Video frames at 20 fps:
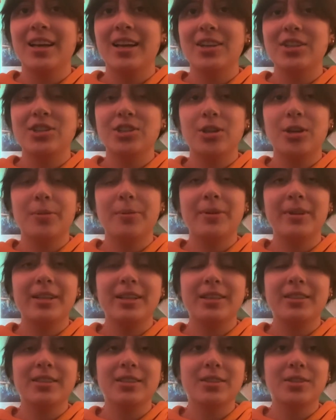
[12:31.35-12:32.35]
Sherman
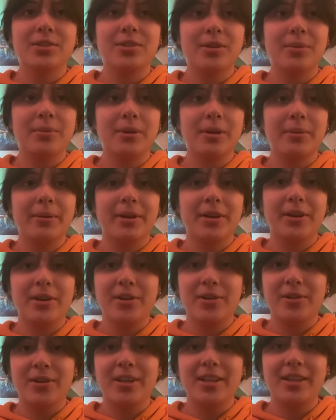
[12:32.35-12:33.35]
is extremely
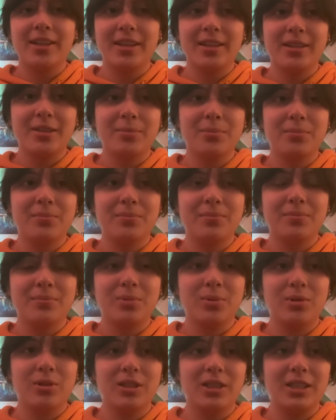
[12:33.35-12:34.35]
paranoid that the
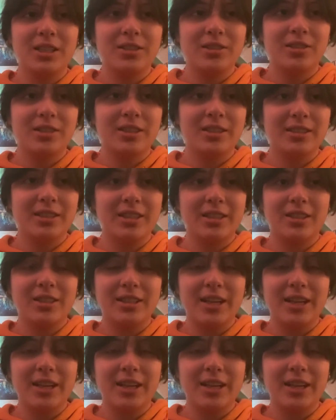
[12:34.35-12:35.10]
police are in on